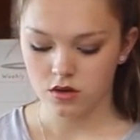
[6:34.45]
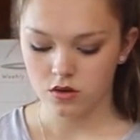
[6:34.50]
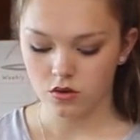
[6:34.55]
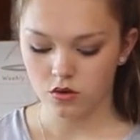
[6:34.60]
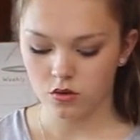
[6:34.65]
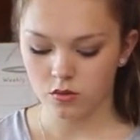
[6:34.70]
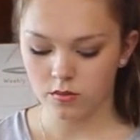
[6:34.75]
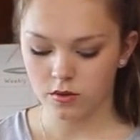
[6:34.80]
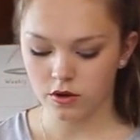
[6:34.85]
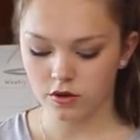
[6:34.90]

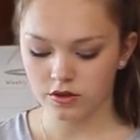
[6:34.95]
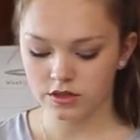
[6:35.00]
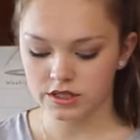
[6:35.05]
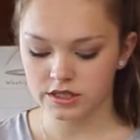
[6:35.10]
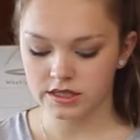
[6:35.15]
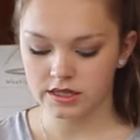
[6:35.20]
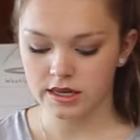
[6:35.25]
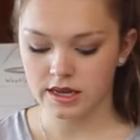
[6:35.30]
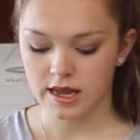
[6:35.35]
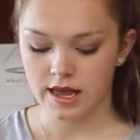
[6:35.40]

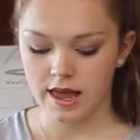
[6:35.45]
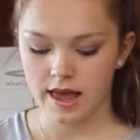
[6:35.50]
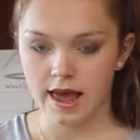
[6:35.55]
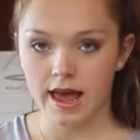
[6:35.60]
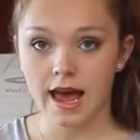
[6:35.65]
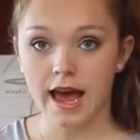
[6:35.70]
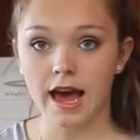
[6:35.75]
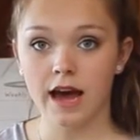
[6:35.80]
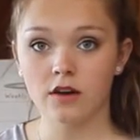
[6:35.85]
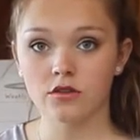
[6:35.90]
almost,
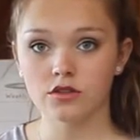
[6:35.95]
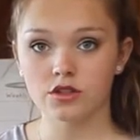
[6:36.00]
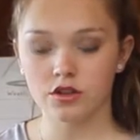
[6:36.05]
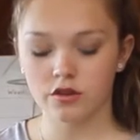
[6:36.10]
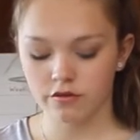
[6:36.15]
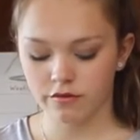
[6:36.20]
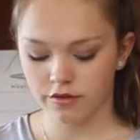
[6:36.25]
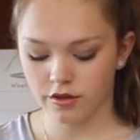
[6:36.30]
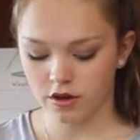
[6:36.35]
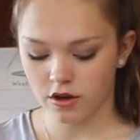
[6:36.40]
out
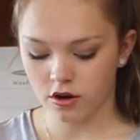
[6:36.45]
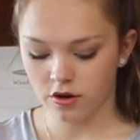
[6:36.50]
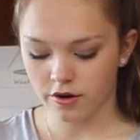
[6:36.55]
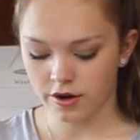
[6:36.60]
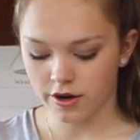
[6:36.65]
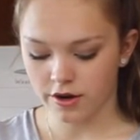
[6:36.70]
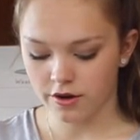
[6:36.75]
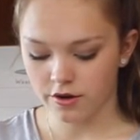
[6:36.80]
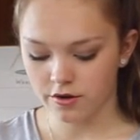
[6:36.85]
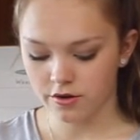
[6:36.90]
of the
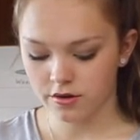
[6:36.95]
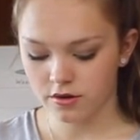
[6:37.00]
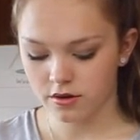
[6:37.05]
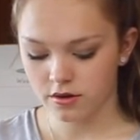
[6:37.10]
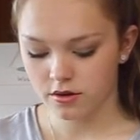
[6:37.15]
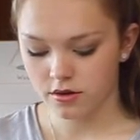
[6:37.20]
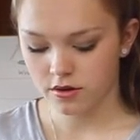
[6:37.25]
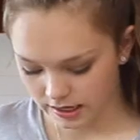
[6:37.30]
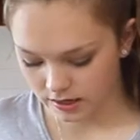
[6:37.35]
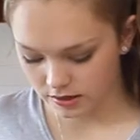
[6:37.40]
Oreo.
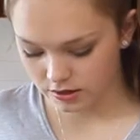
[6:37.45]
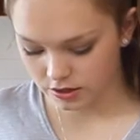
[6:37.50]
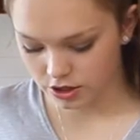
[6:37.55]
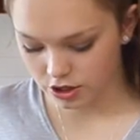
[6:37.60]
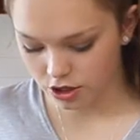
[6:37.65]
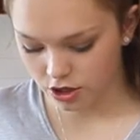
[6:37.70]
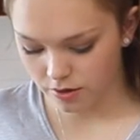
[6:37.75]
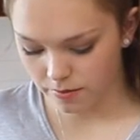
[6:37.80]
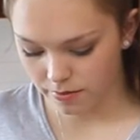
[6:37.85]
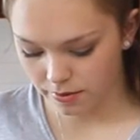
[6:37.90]
Cut the
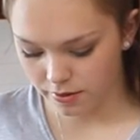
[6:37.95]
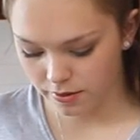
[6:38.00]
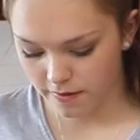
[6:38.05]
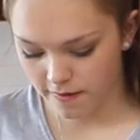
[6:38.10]
top